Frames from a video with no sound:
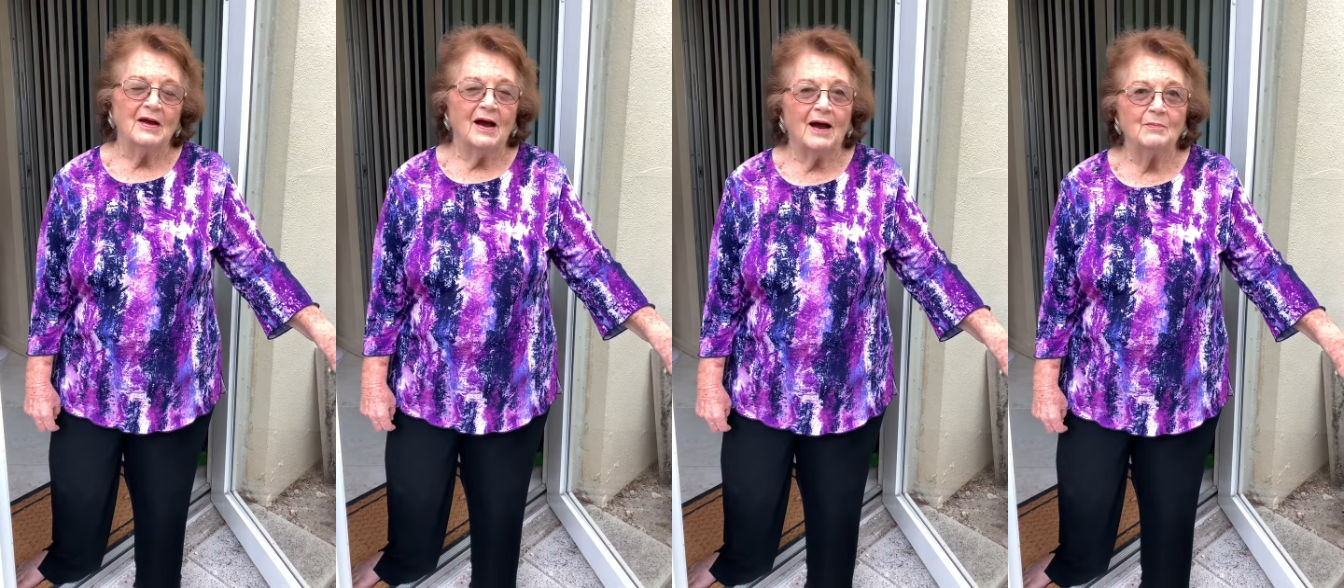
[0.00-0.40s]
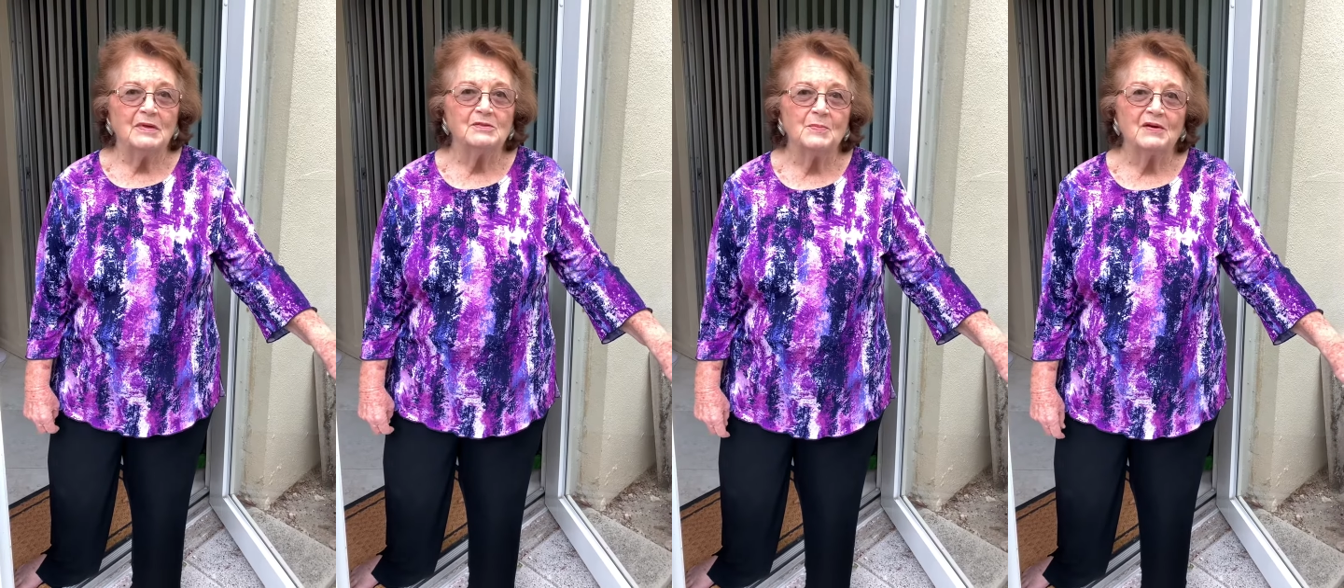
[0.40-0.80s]
I miss
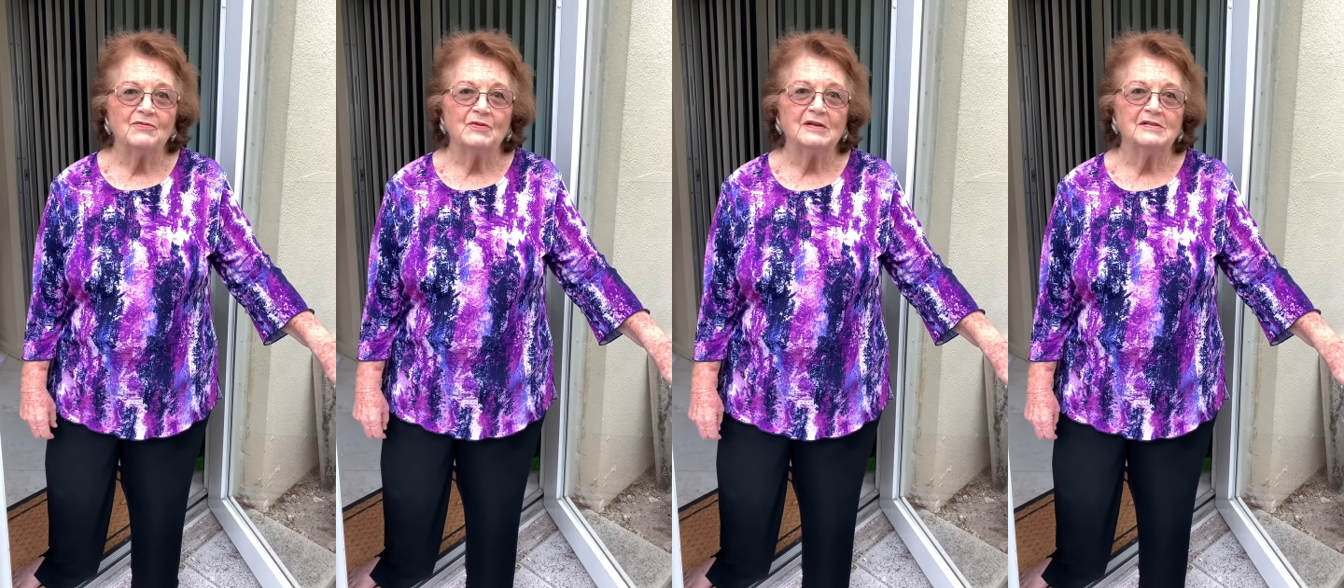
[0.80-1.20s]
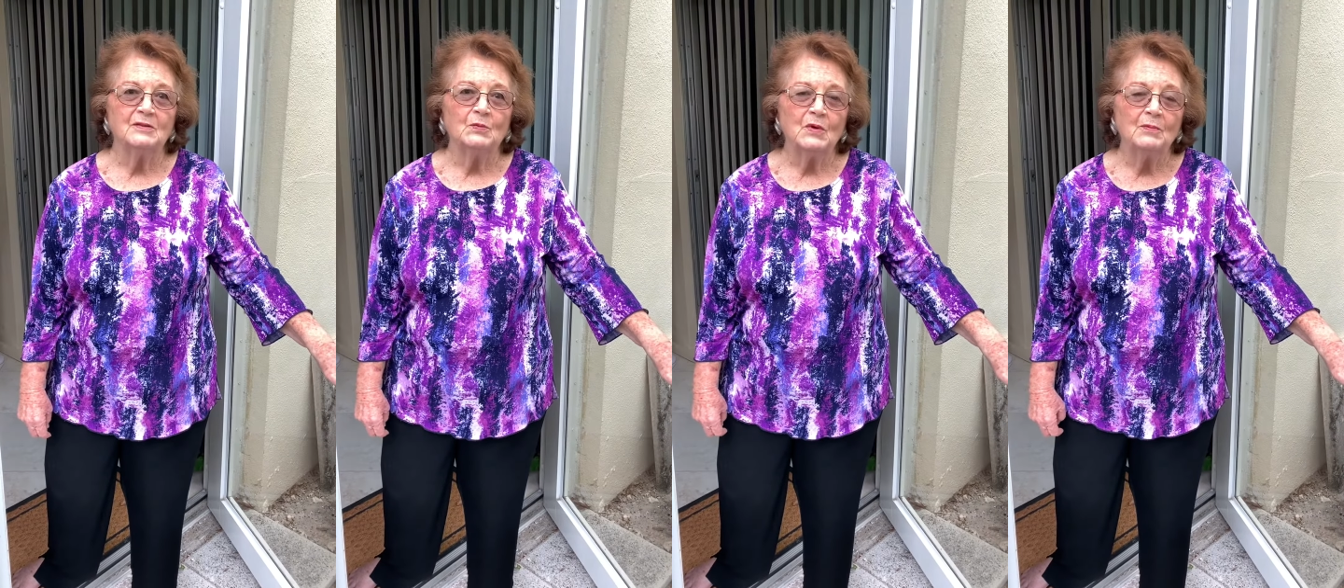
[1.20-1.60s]
my friends in
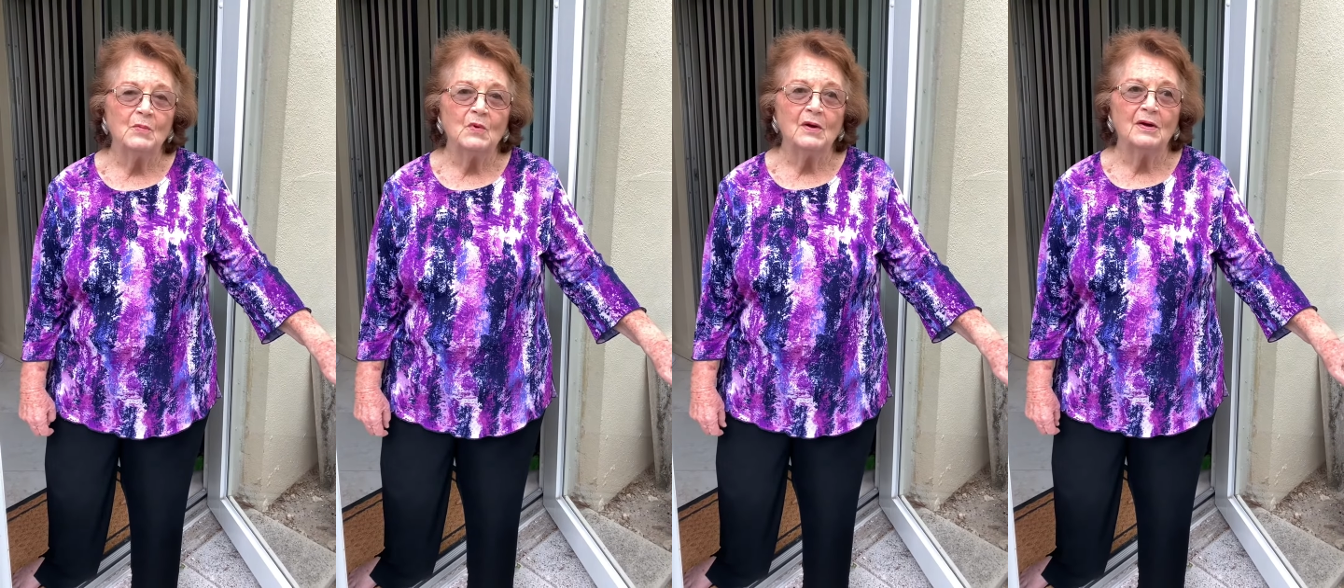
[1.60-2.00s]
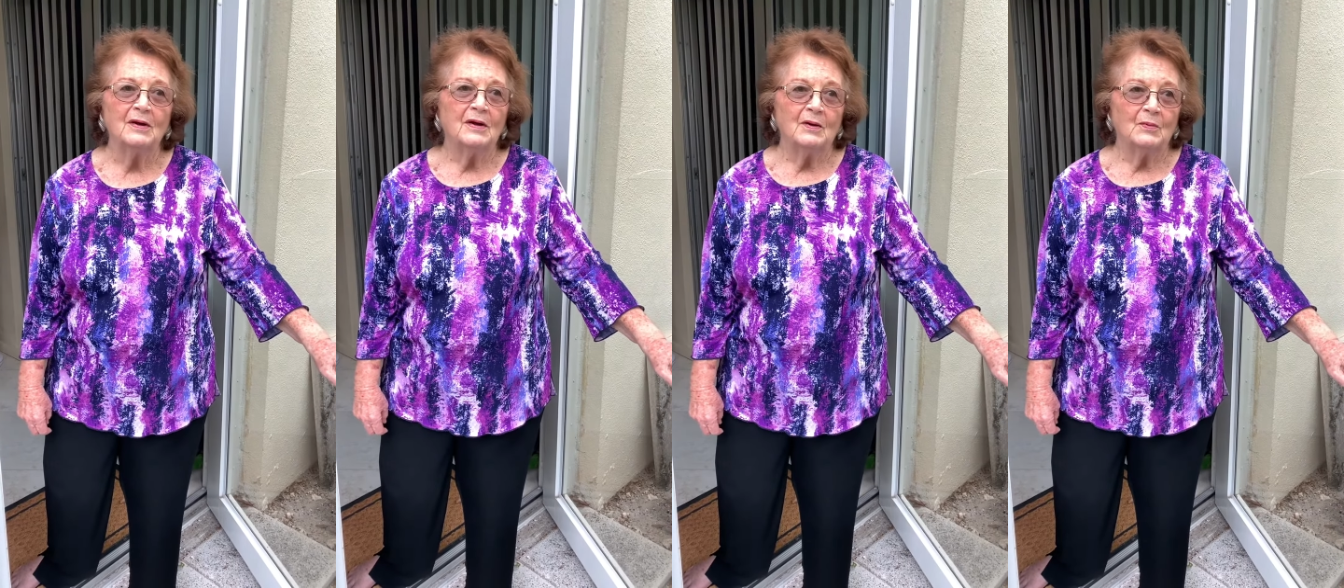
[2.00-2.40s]
Winmore.
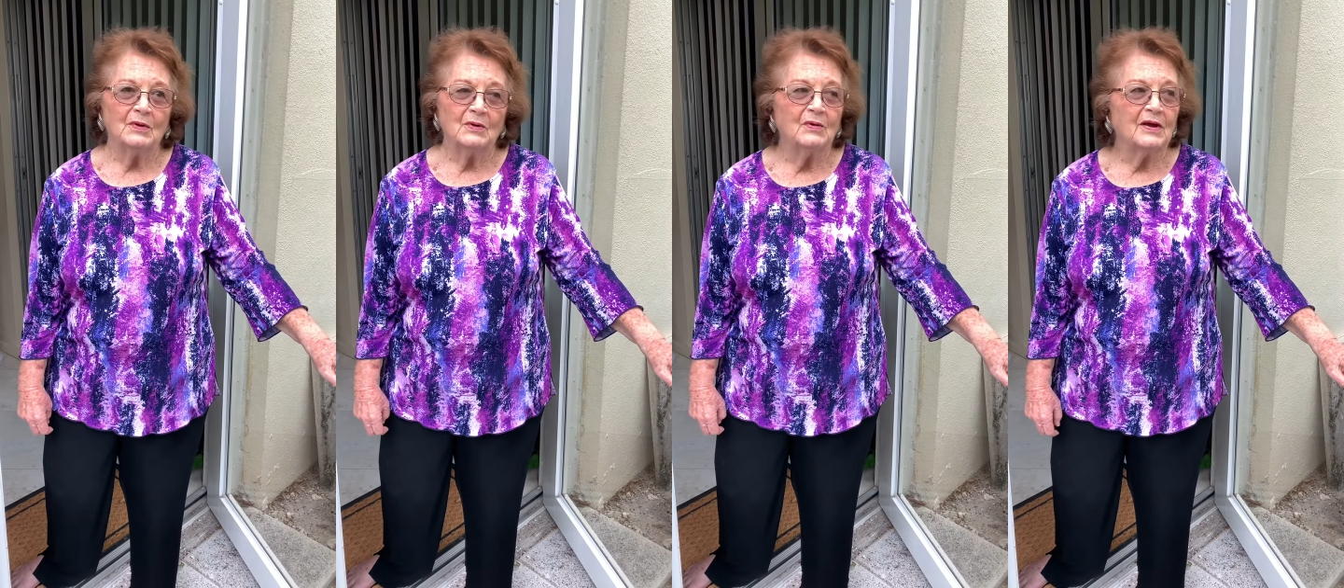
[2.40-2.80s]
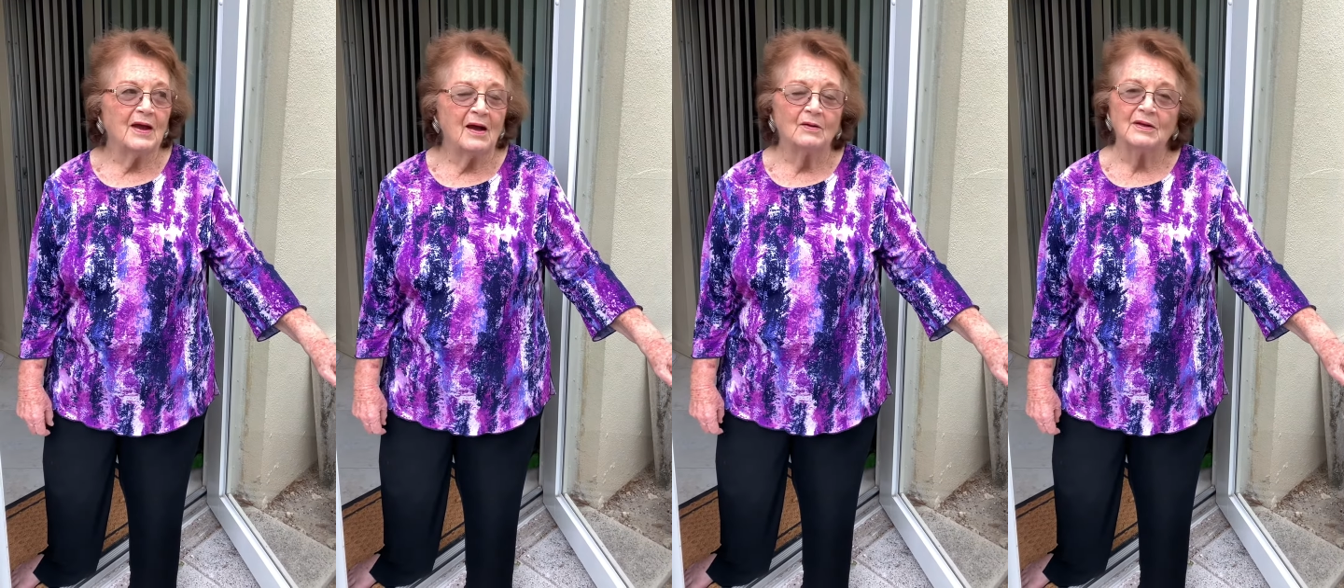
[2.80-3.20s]
We're looking
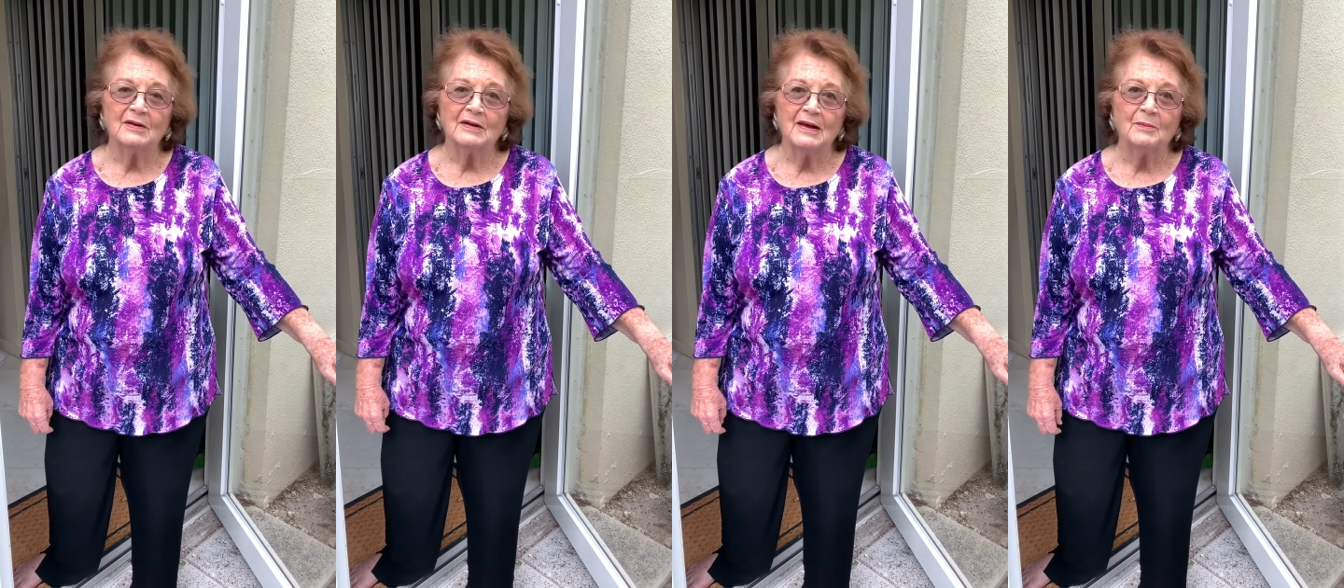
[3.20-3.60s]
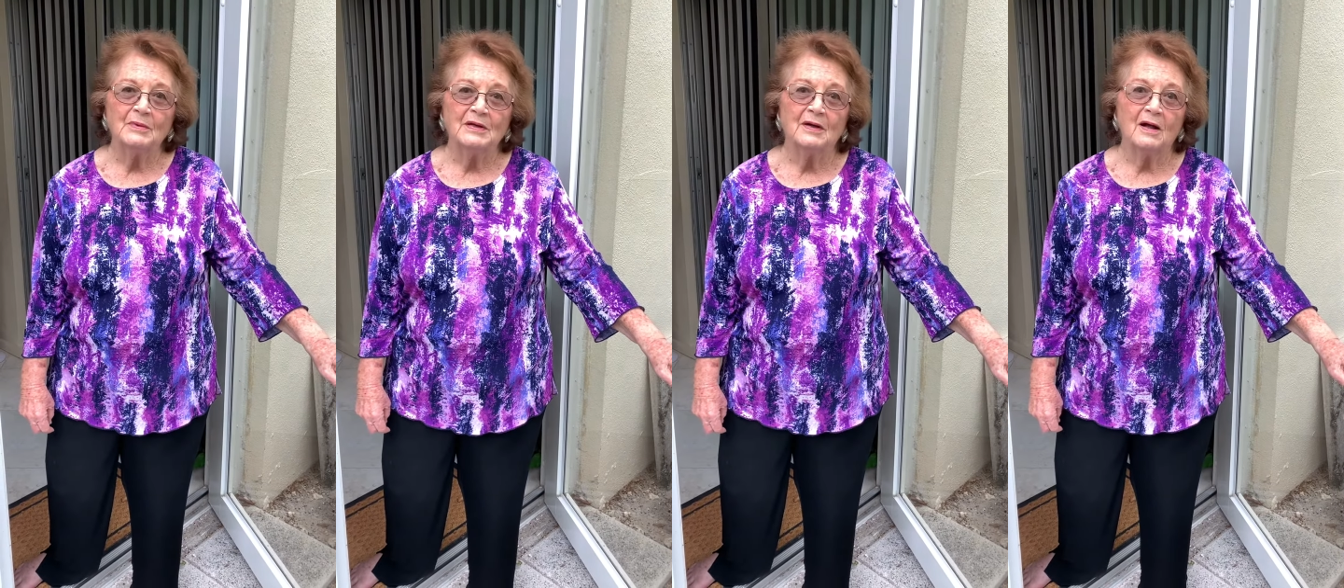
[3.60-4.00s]
out on an empty
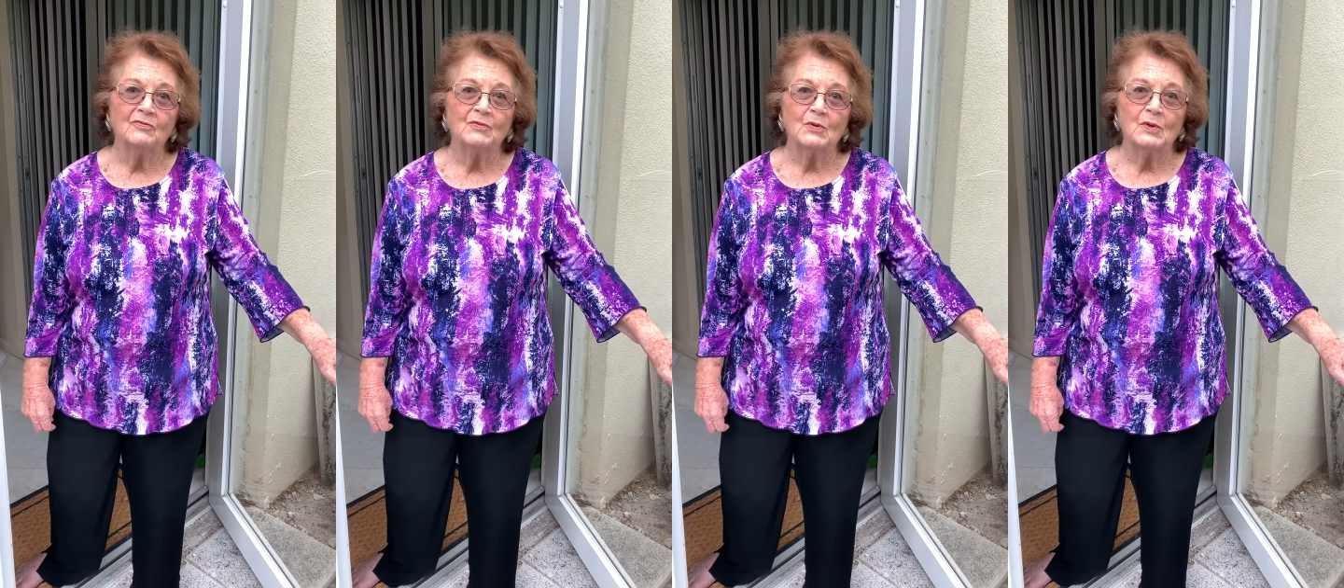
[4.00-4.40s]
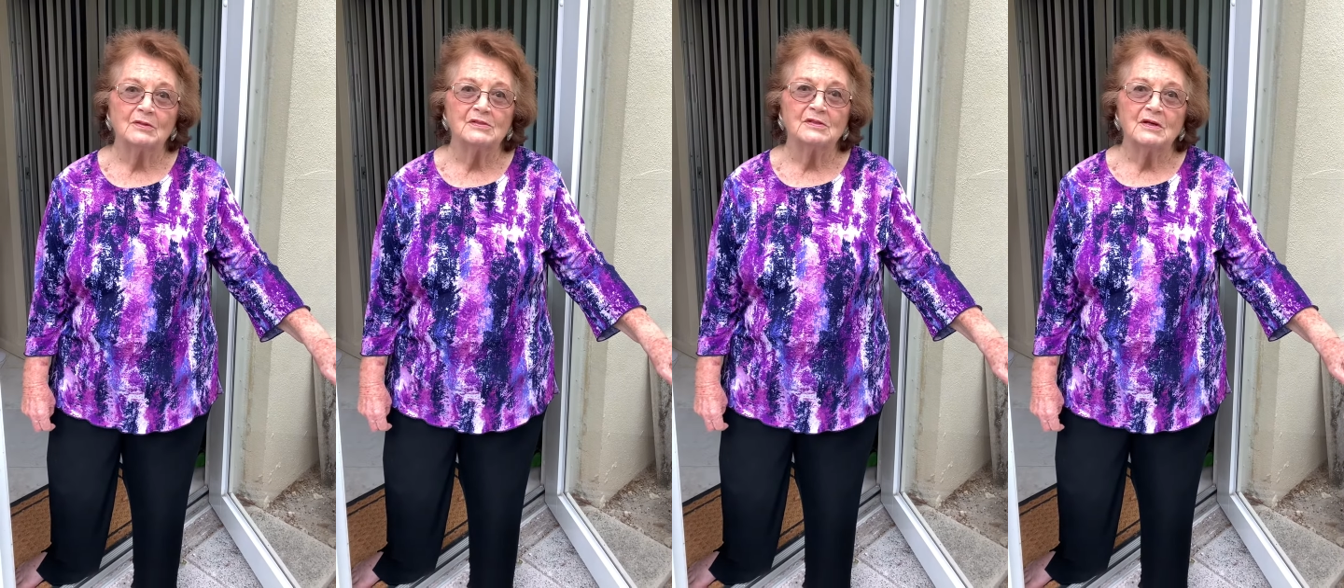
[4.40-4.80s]
golf course.